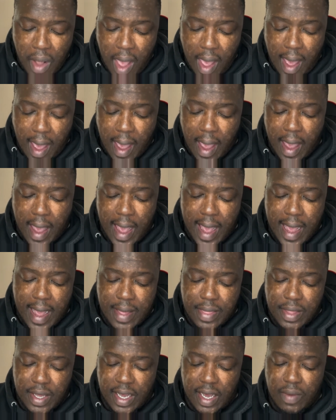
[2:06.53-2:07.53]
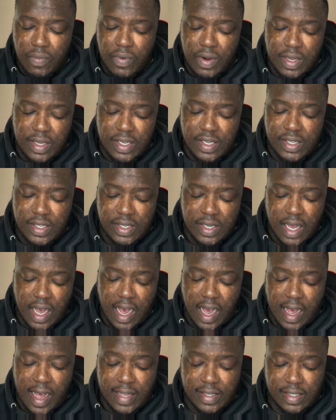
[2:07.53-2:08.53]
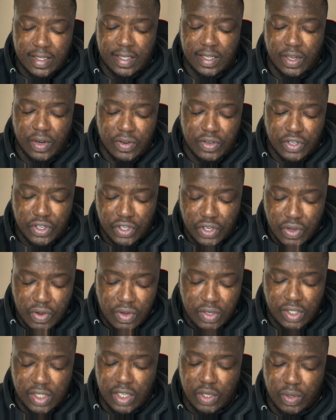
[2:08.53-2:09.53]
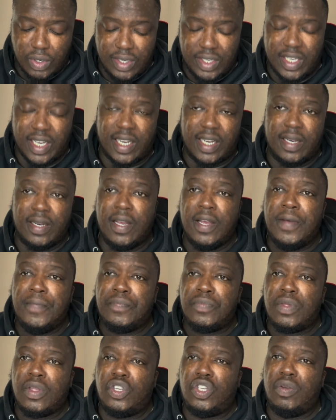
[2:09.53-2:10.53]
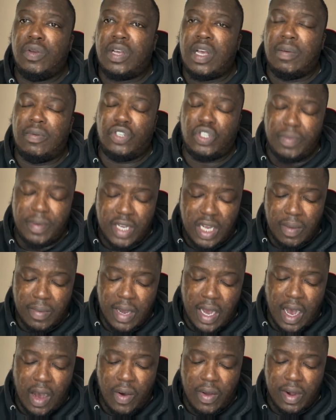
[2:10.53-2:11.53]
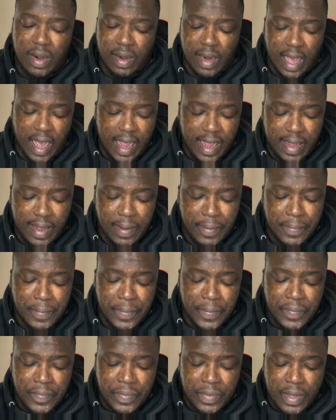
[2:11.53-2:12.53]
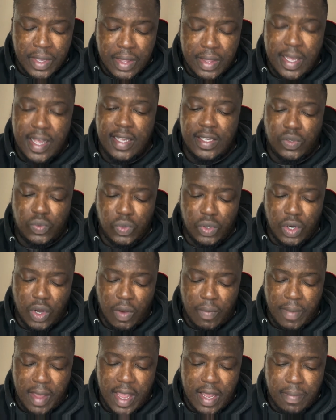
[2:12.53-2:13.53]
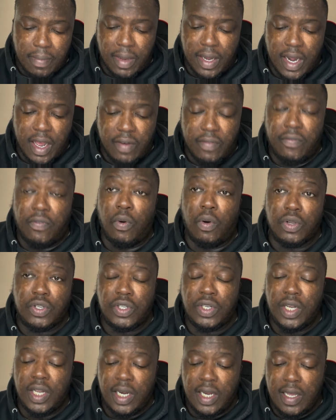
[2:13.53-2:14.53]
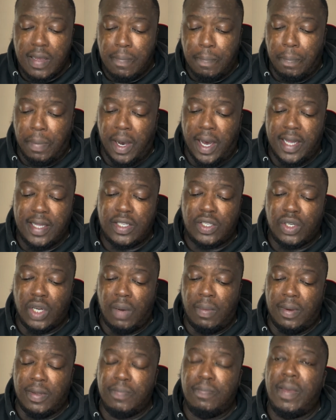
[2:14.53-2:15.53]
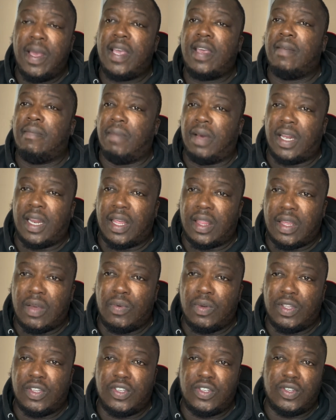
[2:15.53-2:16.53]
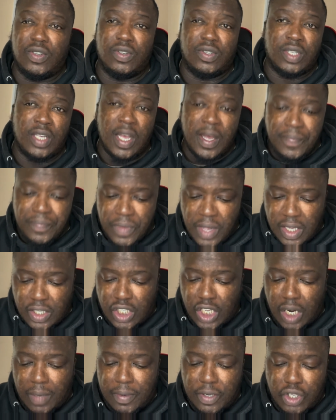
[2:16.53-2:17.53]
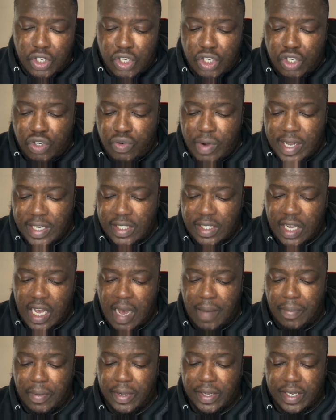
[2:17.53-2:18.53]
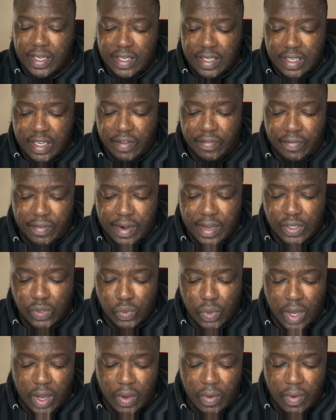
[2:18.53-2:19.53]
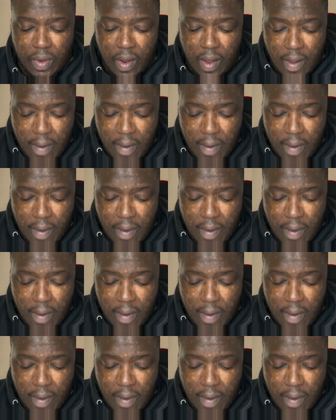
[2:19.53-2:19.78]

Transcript: And they're getting released, as I said, on Tuesday 22nd. It should be coming out on Nike. These will not make money, unfortunately, but it's not about making money, I think, with the shoes. It's all about just dressing up, looking different as well.